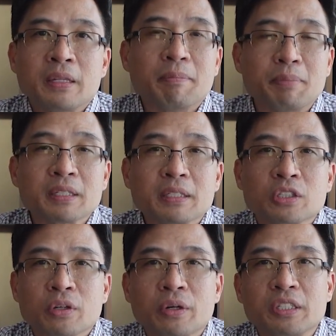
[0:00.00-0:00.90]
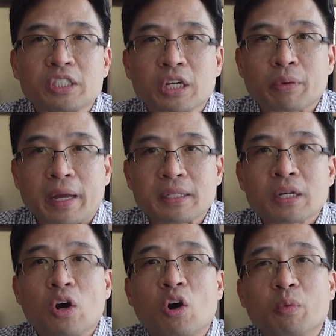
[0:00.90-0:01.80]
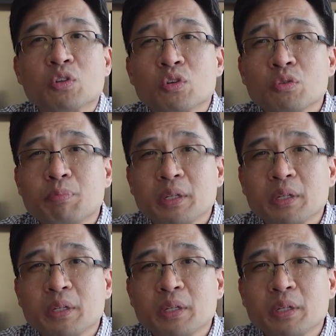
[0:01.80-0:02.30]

The business currently generates over $2